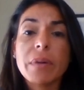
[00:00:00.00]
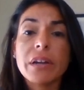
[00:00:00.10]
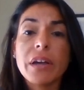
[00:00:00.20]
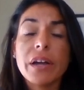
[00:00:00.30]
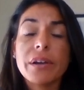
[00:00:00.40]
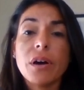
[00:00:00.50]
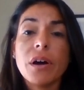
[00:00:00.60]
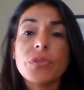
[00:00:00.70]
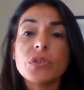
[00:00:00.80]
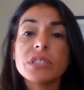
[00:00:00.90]
are
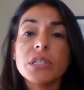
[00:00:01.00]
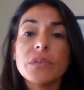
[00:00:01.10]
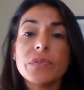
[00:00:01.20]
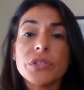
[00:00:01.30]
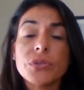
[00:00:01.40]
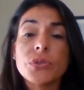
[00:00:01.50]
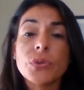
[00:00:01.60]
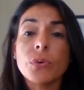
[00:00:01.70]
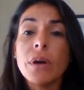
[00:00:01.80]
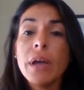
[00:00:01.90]
those individuals
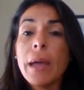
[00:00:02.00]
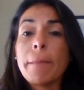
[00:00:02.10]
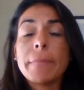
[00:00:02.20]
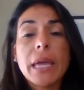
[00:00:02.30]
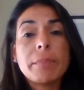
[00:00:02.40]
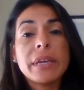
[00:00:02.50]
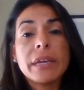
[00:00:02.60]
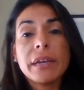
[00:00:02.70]
who maybe,